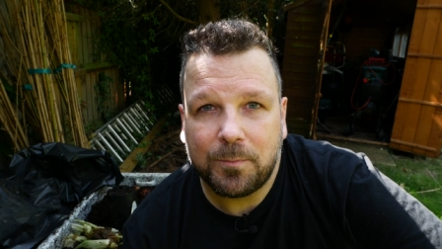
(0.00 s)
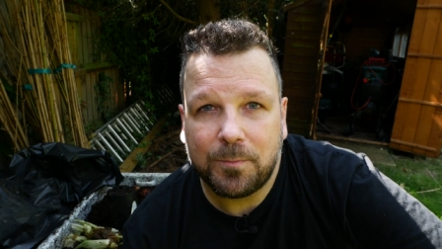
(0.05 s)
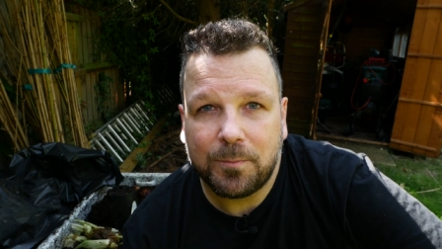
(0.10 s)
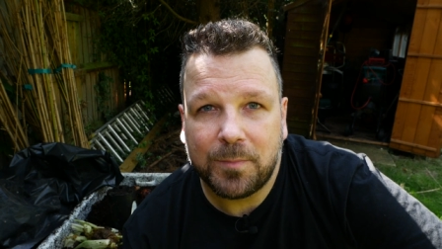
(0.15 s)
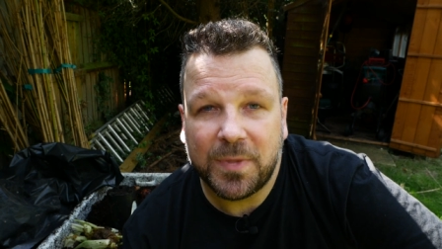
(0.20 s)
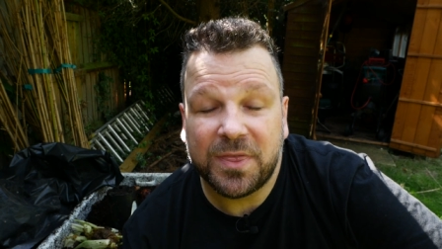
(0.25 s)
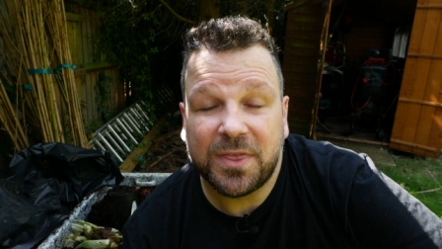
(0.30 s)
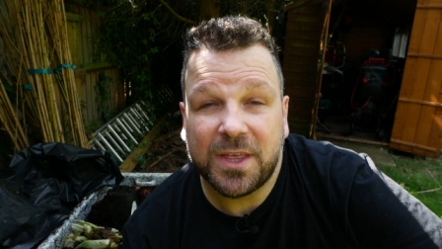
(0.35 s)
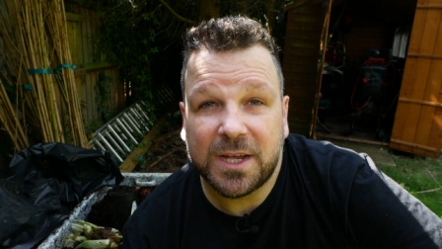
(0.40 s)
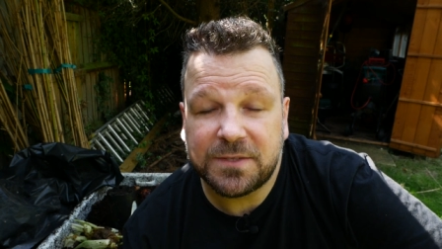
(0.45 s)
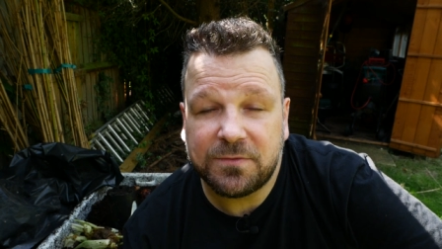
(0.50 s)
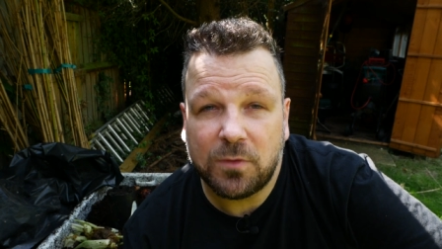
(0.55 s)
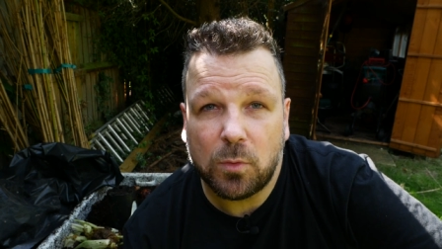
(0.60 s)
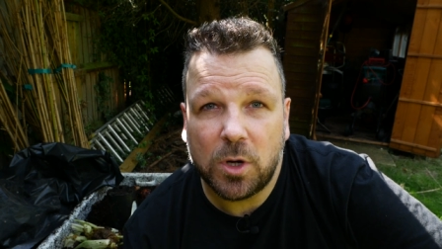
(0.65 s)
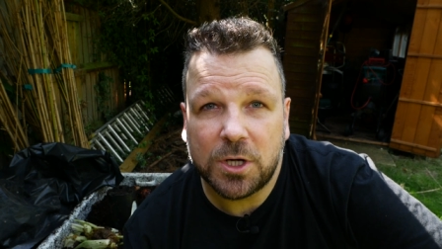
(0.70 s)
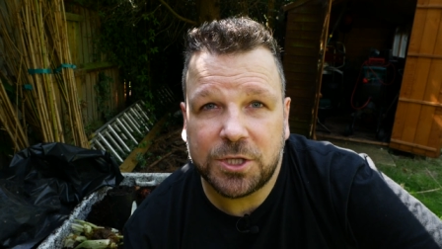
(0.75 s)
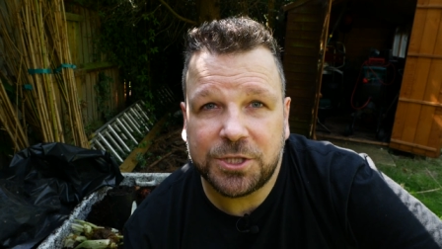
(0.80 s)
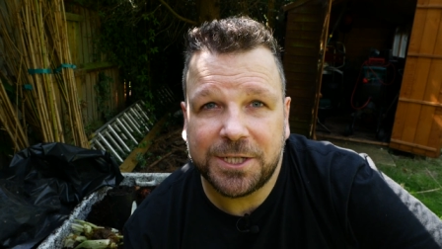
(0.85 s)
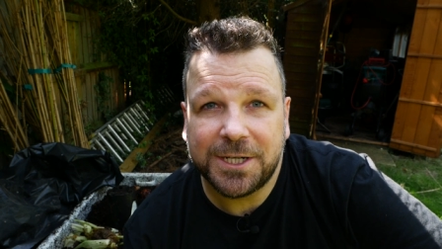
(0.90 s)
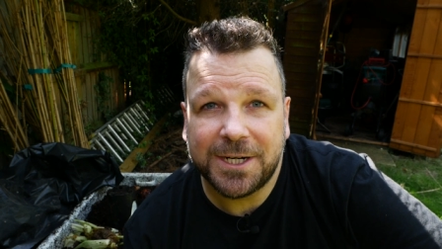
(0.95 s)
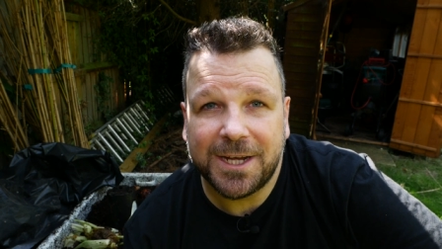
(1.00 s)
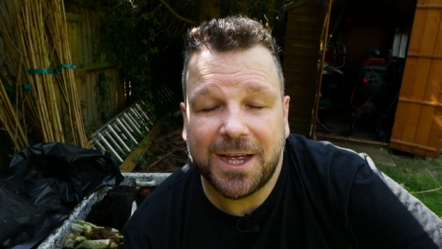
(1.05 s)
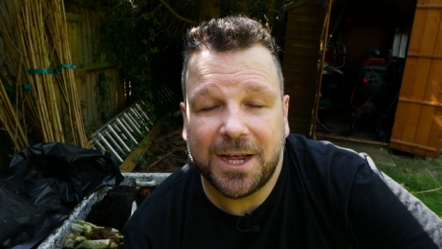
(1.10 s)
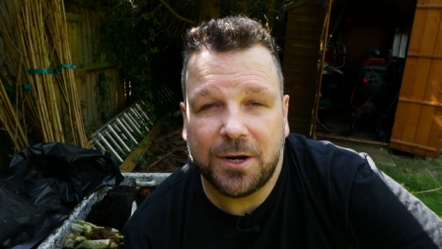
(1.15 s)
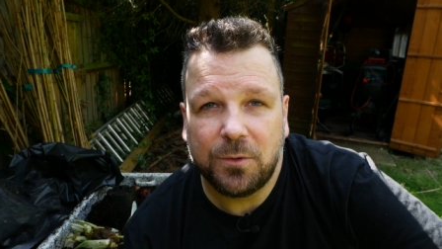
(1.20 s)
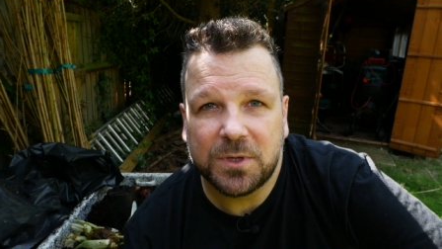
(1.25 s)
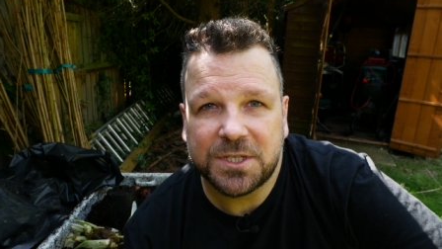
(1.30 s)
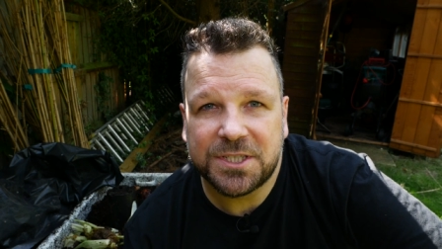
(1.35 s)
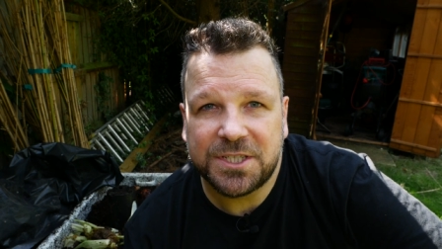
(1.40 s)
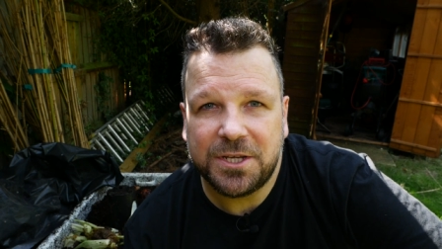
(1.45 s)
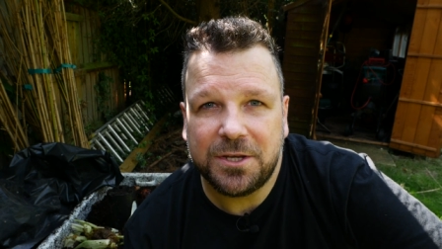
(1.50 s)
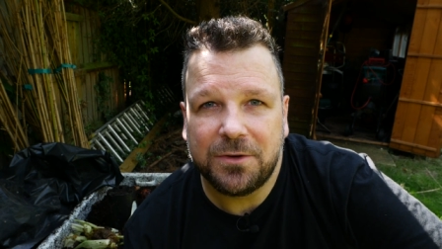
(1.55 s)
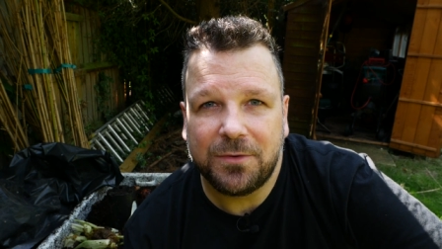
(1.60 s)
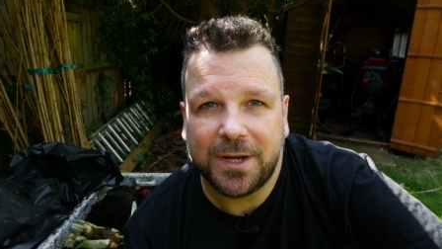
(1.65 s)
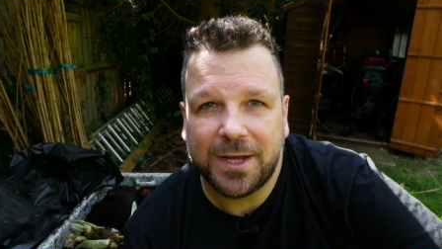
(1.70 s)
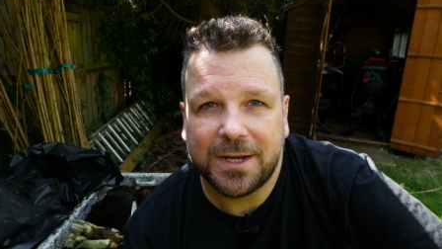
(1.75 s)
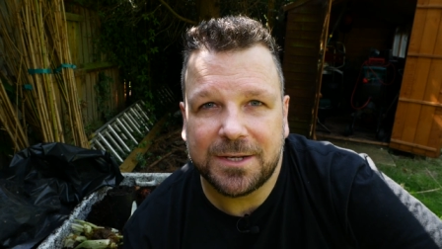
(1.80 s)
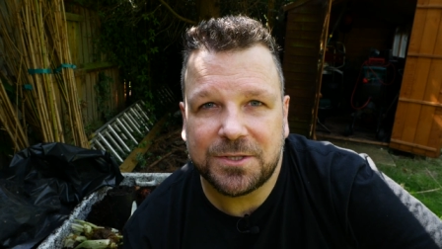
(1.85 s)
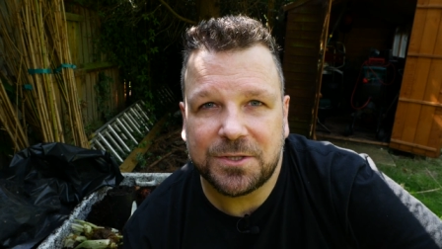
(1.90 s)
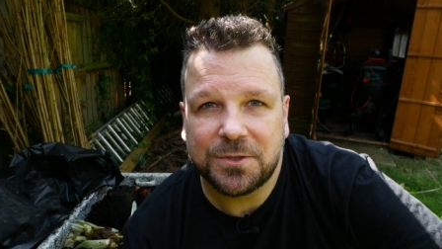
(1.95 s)
But thanks for watching and we'll see you
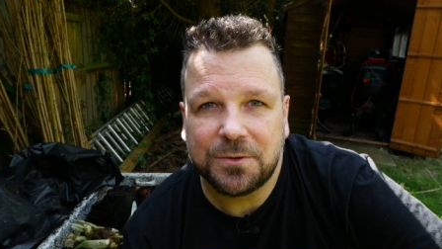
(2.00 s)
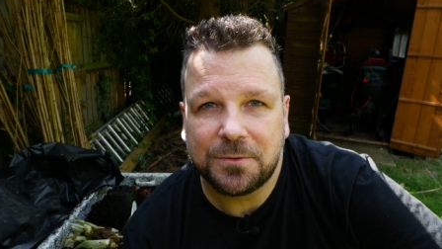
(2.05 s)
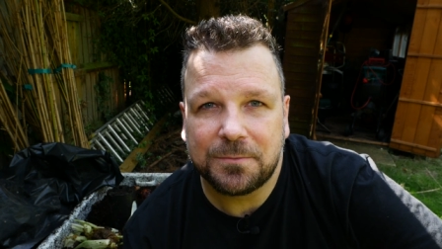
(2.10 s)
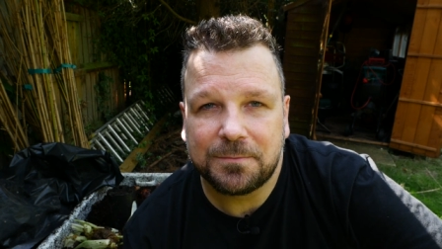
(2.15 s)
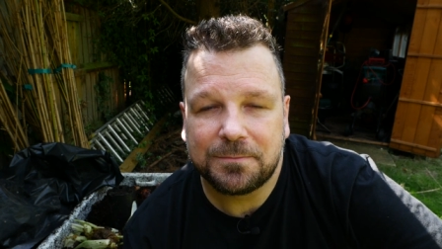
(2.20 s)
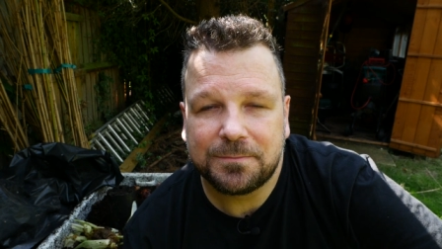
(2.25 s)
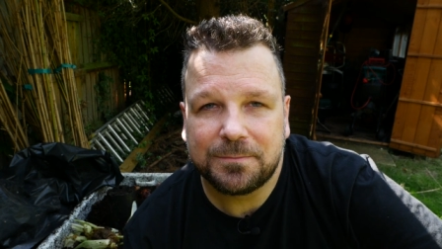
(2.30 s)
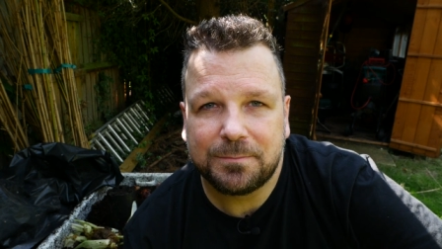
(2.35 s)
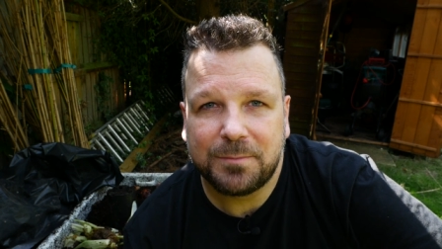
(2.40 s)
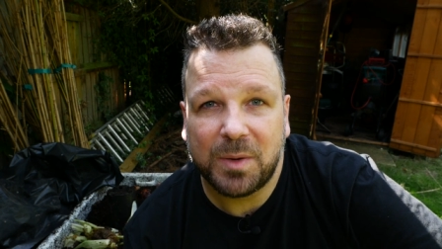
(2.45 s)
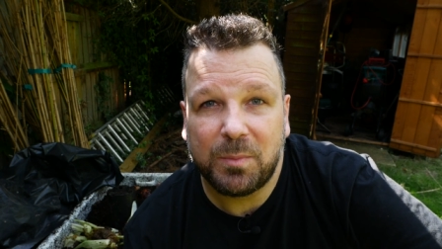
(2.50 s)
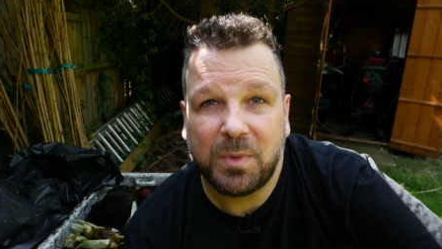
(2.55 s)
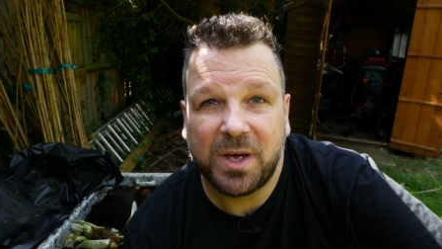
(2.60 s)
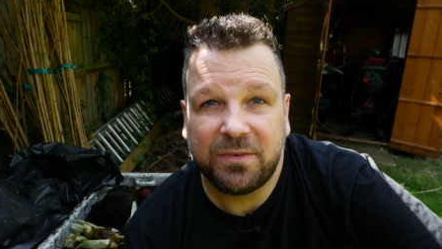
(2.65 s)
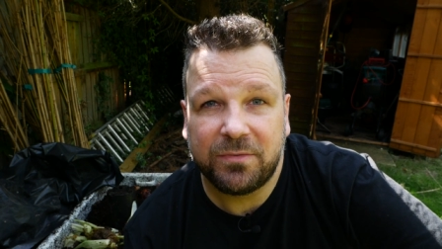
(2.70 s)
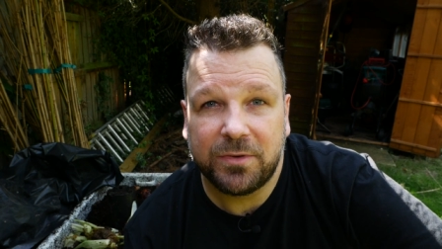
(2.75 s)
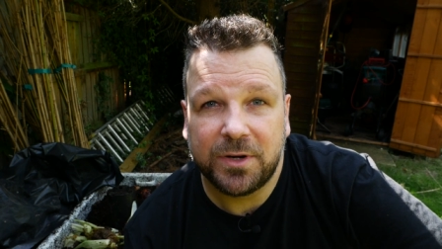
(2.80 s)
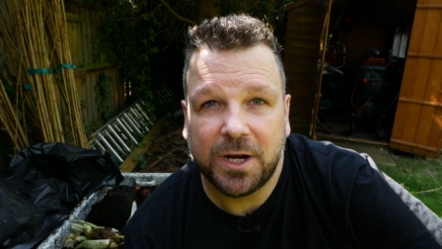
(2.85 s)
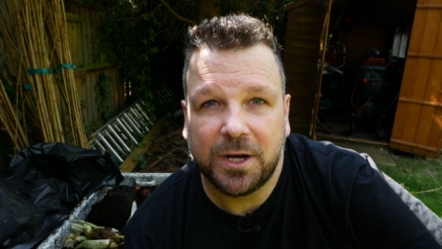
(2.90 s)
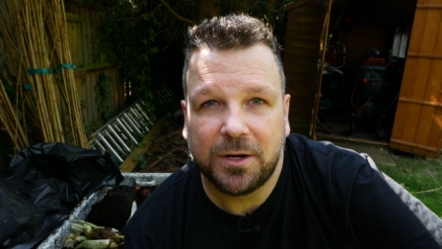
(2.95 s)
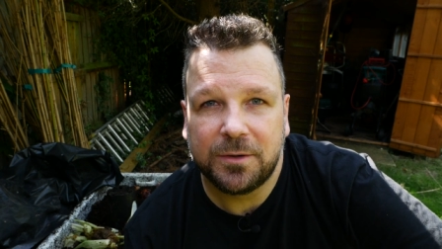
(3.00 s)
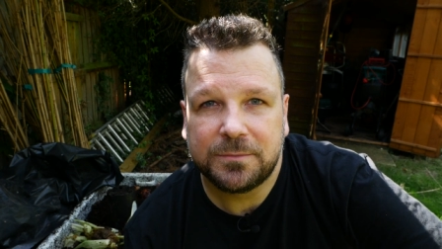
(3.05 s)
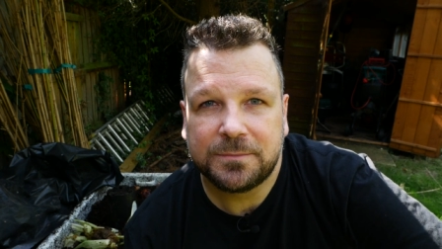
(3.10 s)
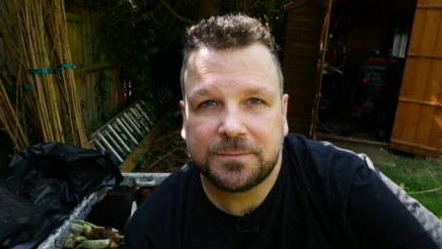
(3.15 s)
again soon. Bye bye for now.